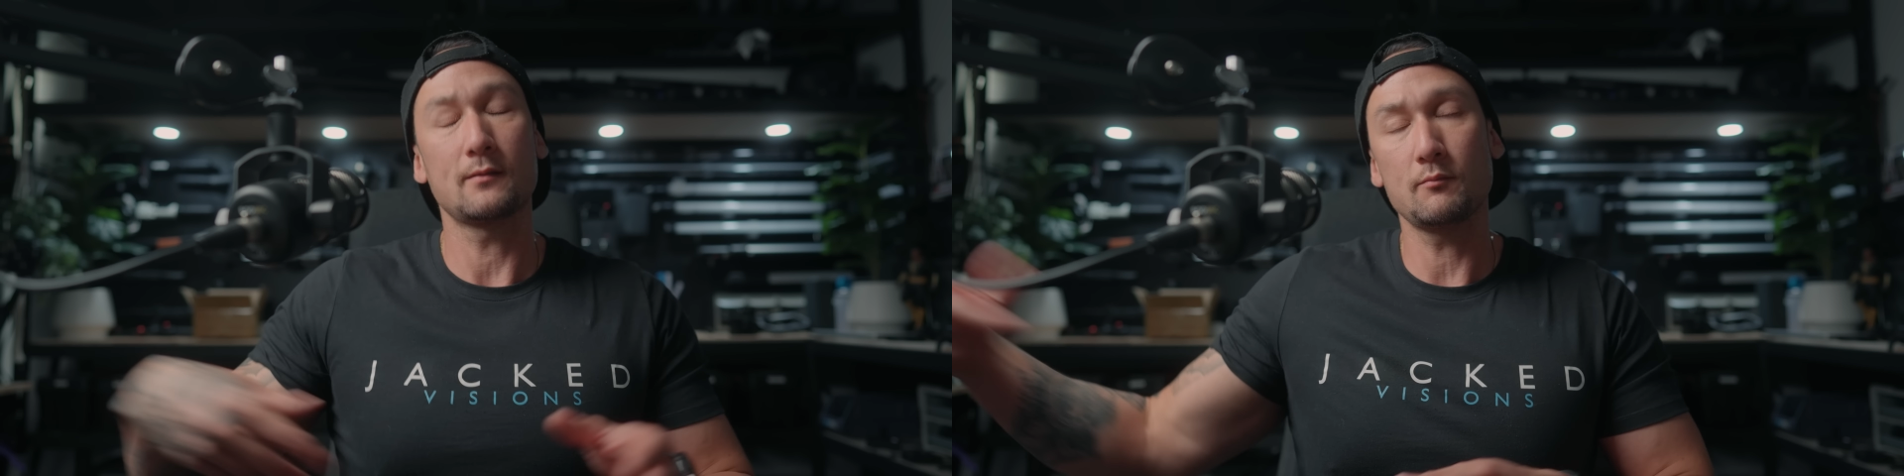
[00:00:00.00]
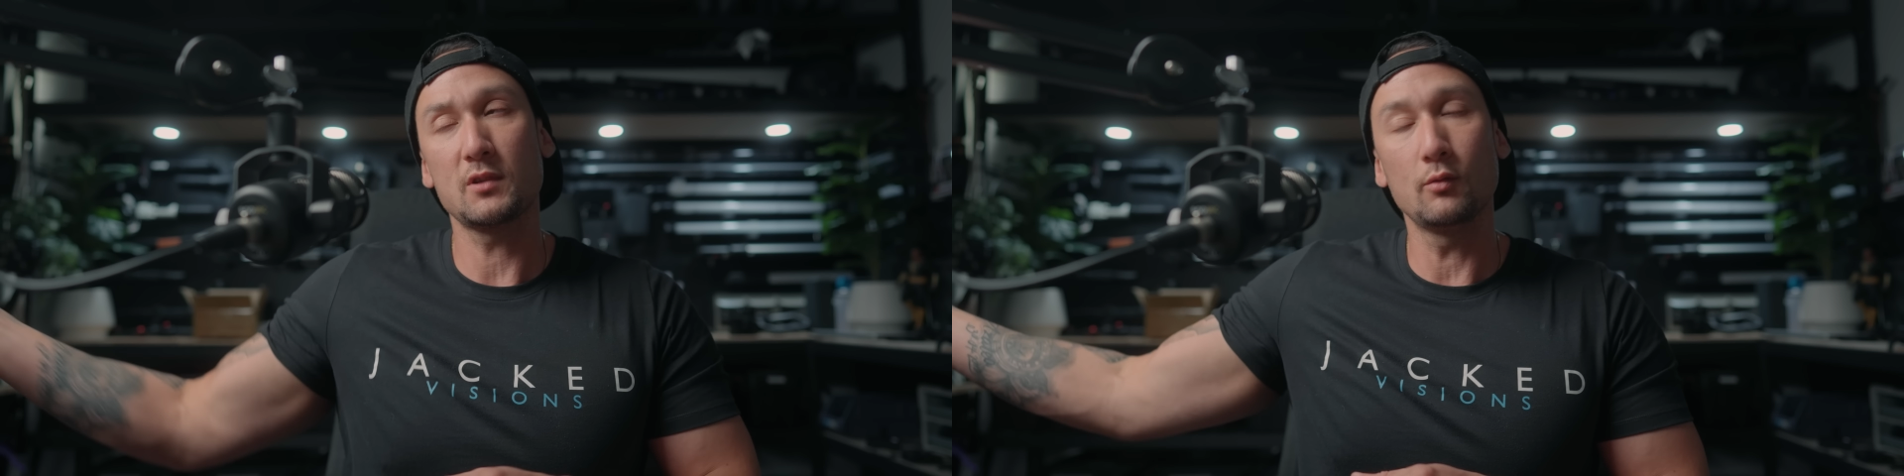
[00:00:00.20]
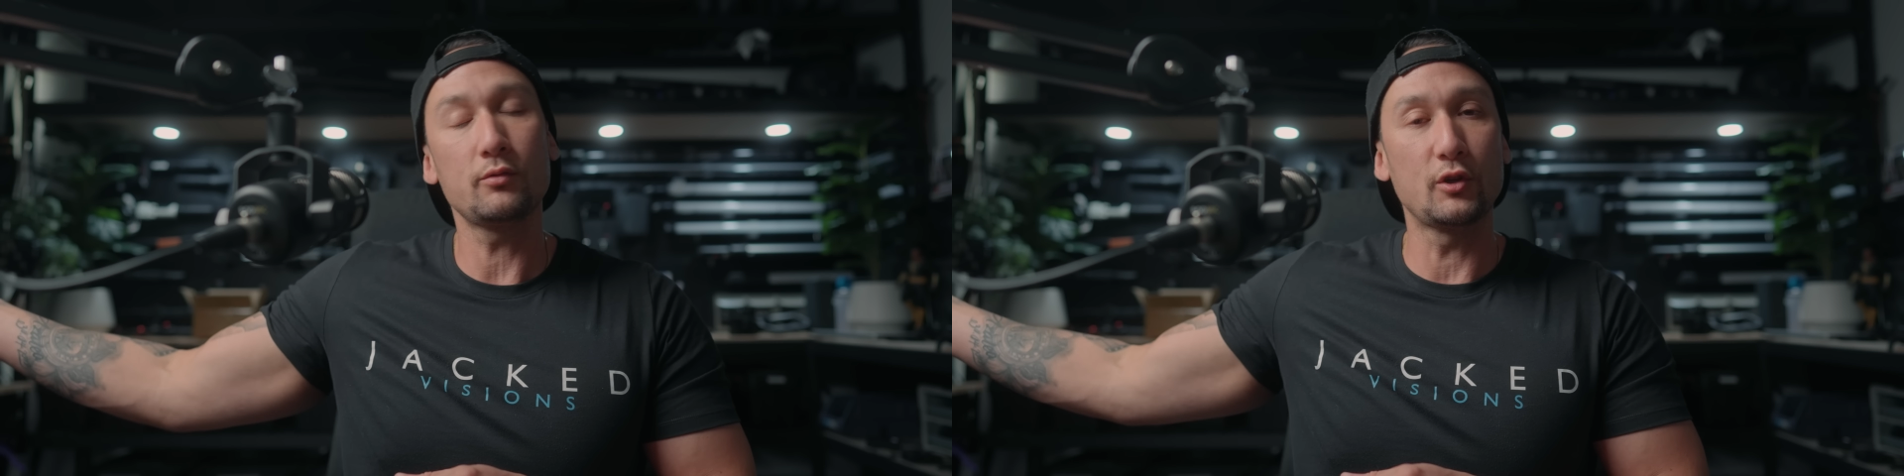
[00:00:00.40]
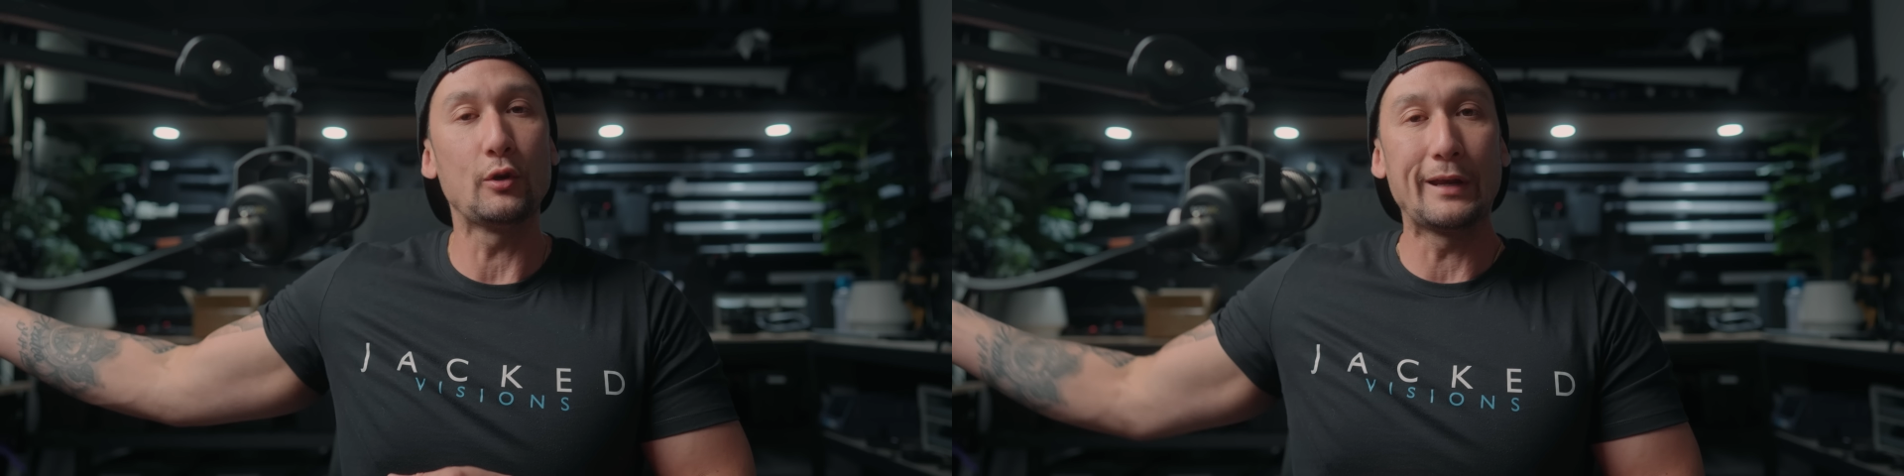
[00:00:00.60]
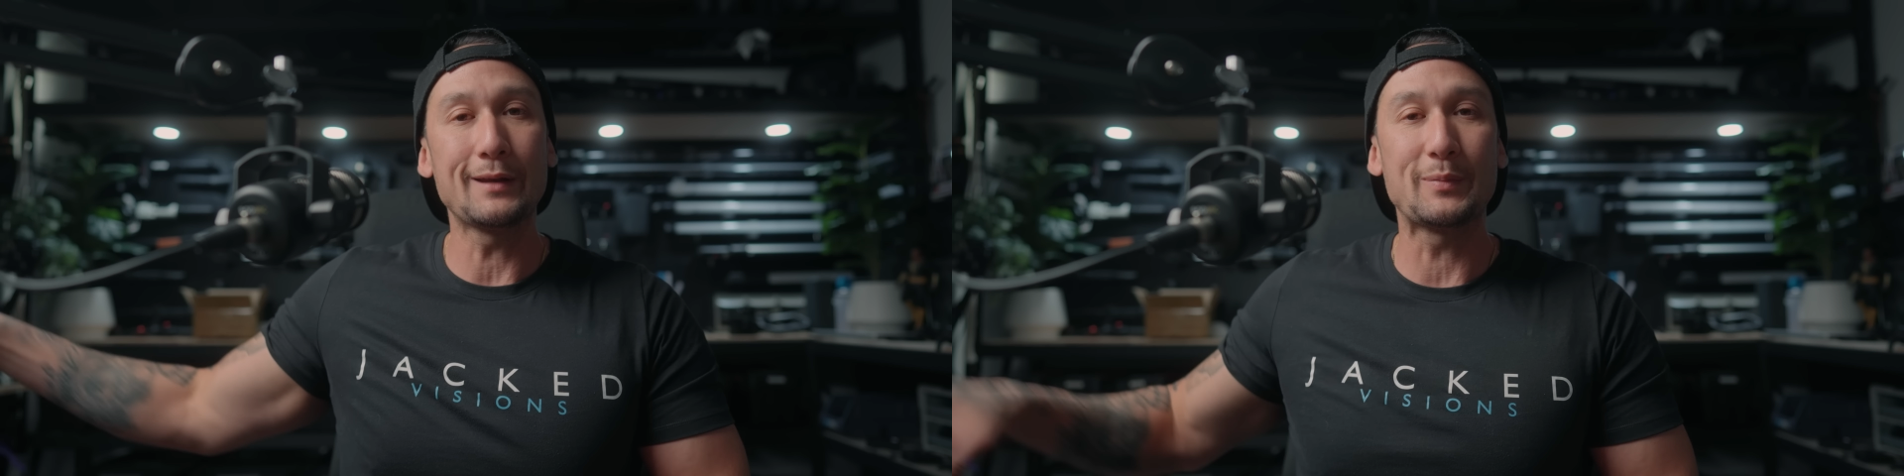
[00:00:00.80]
I'm still
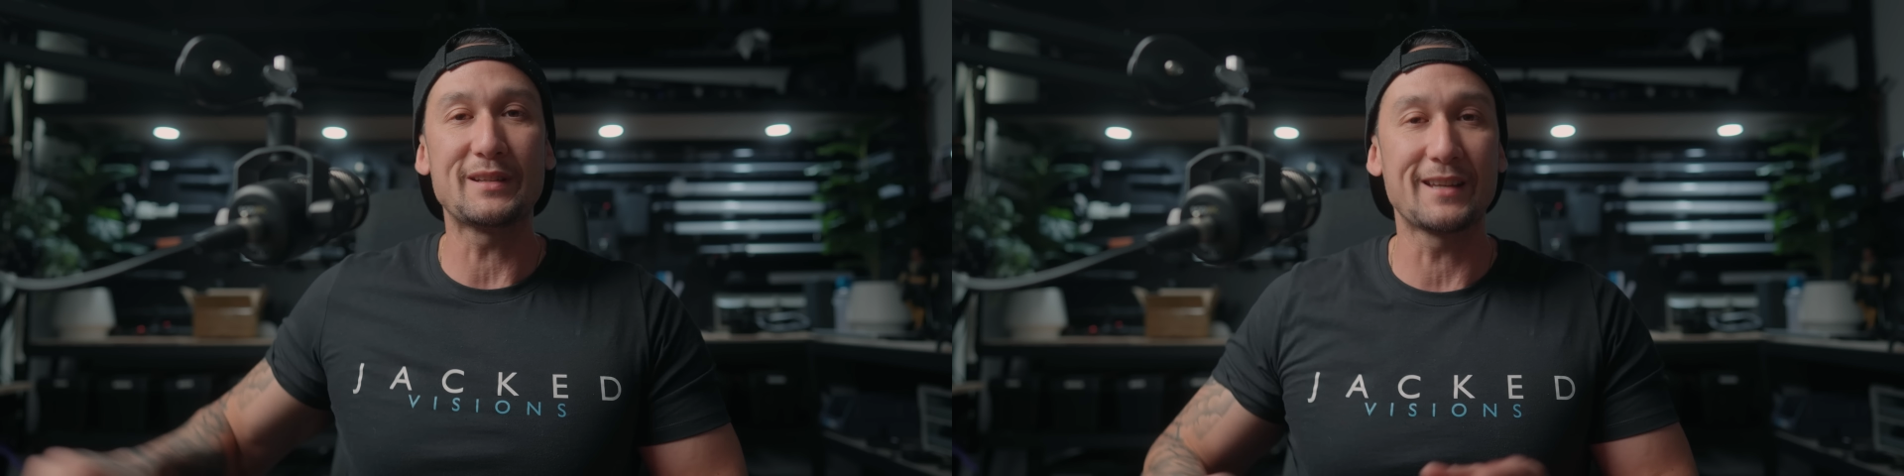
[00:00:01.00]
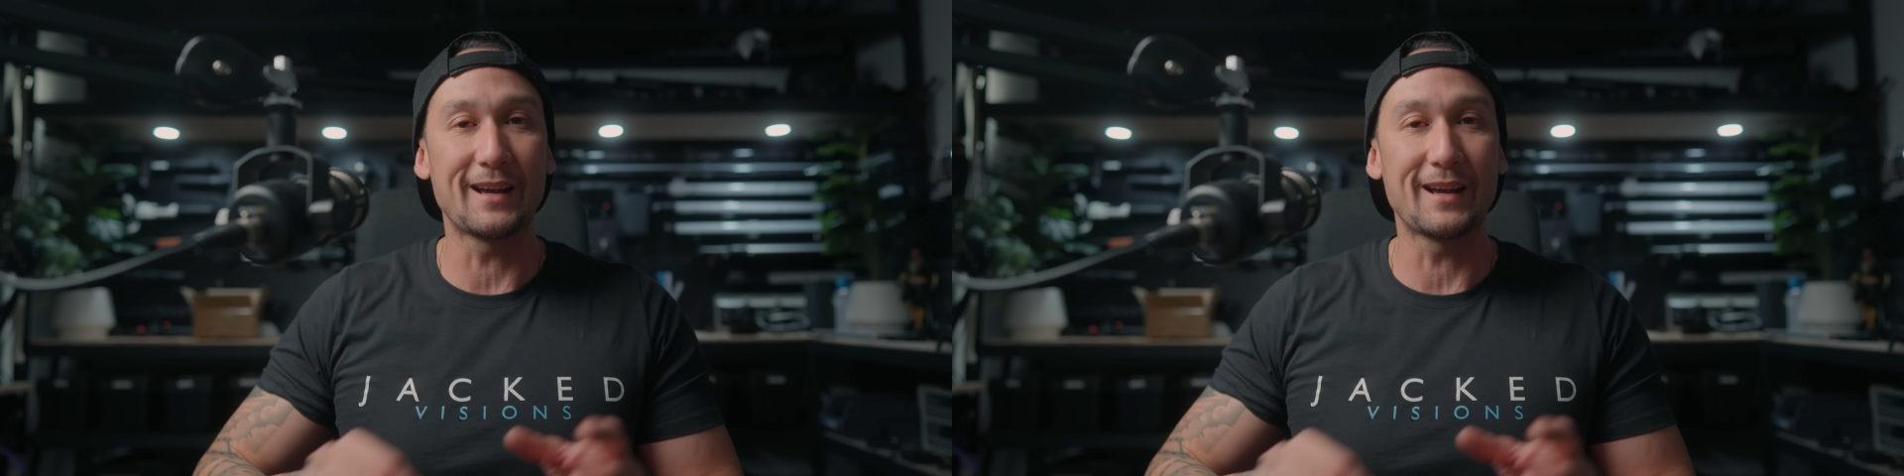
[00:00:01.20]
shooting it, but